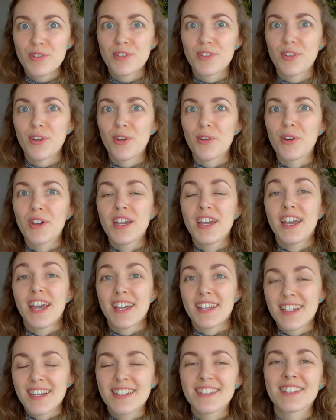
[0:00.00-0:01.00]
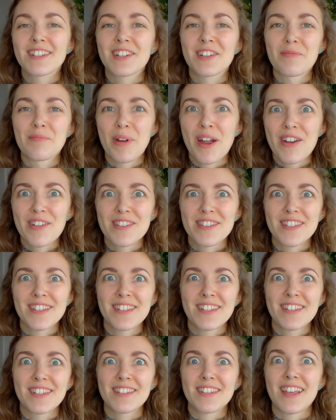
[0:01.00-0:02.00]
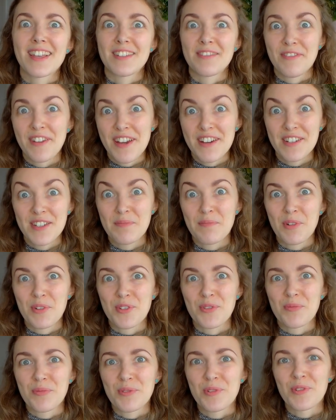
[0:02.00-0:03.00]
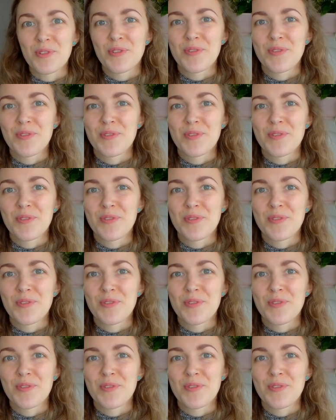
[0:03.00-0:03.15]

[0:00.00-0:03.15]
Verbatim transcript: so again, the comparison is as fair as possible.